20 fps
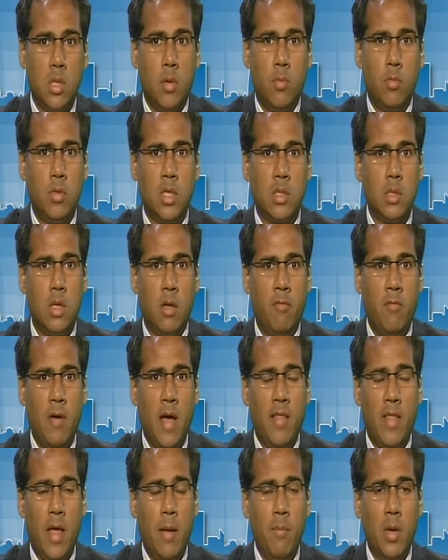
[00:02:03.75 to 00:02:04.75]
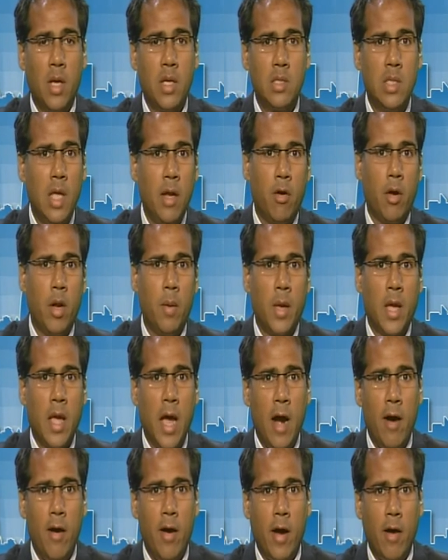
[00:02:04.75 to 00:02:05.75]
it doesn't affect them, because they're not going to be
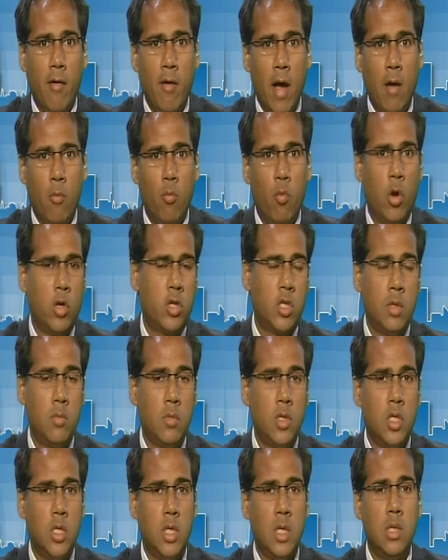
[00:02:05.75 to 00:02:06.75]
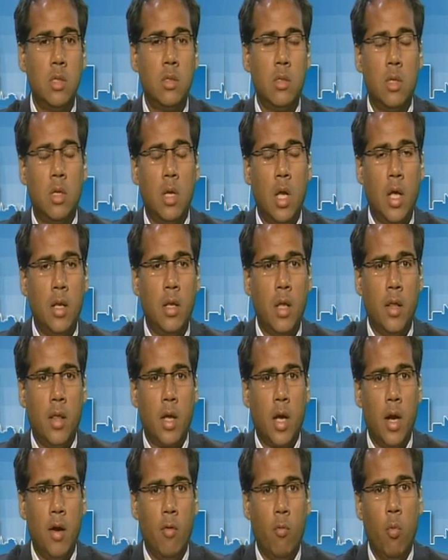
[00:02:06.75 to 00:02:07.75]
carrying around washing machines and
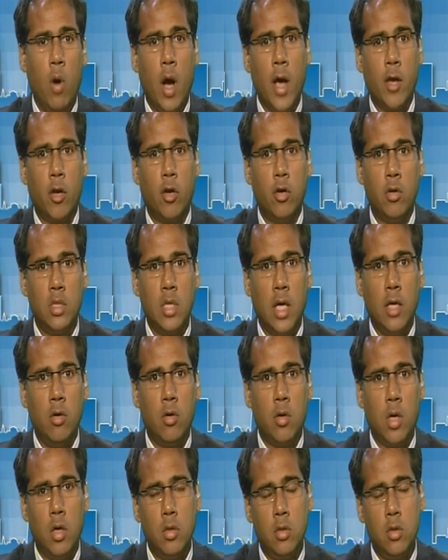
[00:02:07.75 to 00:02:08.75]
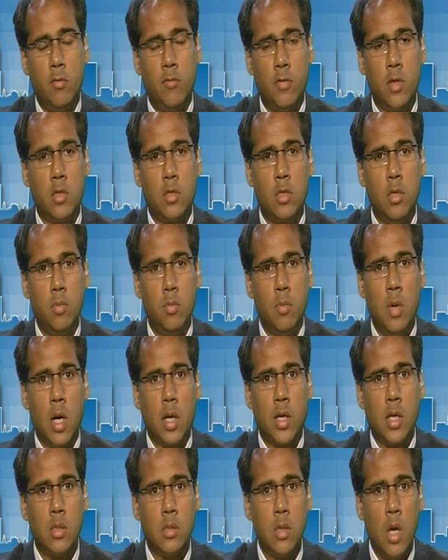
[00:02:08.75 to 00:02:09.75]
the kind of white goods that you go to for the
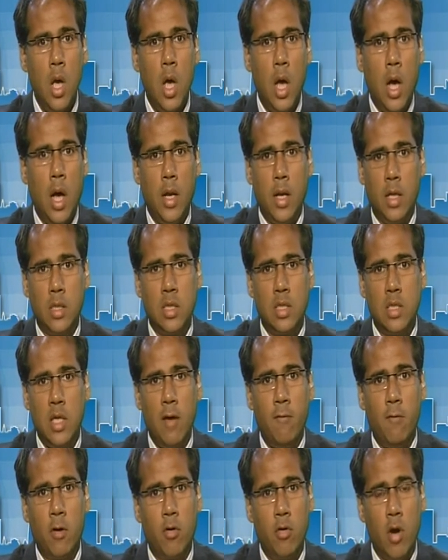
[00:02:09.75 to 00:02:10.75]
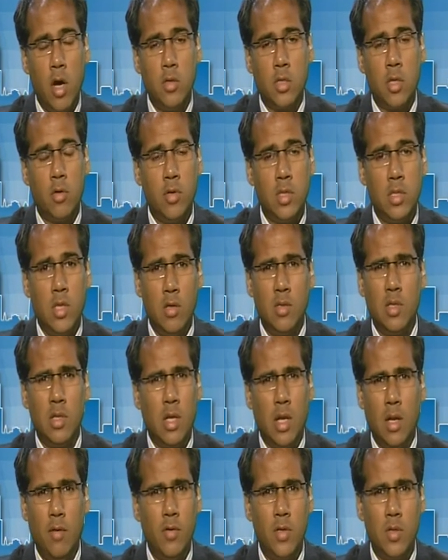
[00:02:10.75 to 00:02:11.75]
supermarkets. And as I say, for groceries, those are
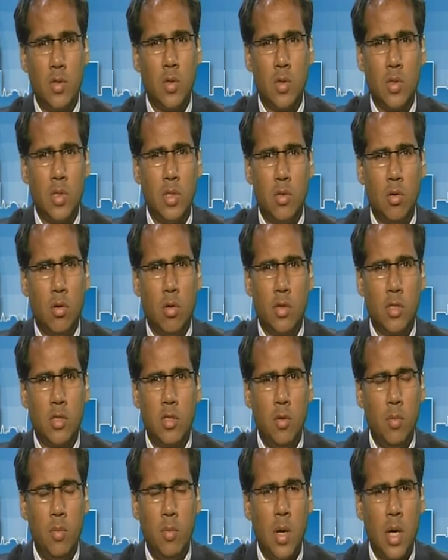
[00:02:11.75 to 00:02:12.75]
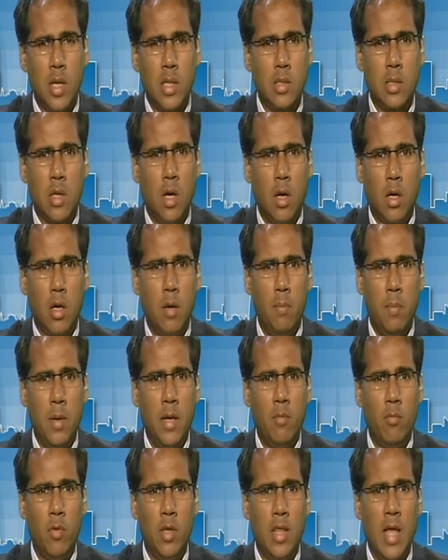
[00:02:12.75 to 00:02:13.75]
delivered door to door. The supermarkets can't
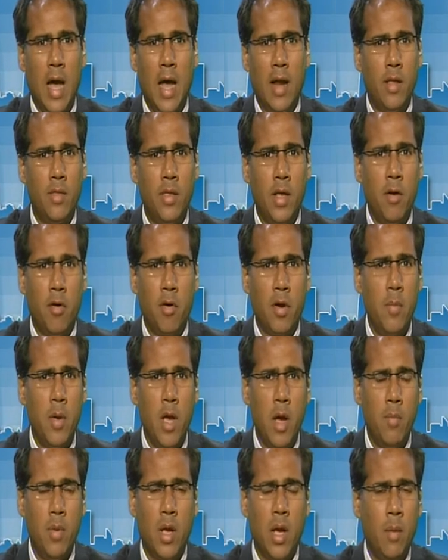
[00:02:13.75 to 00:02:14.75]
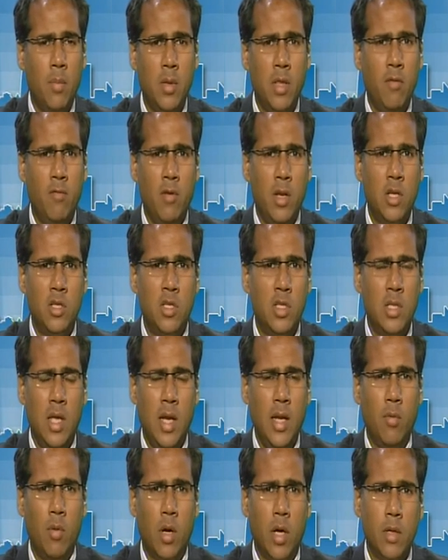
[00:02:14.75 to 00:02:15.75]
compete with that, and they're not going to be opening up in the villages
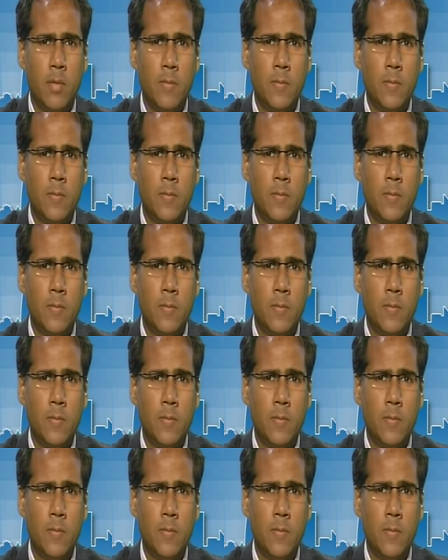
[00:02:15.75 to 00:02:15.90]
anyway.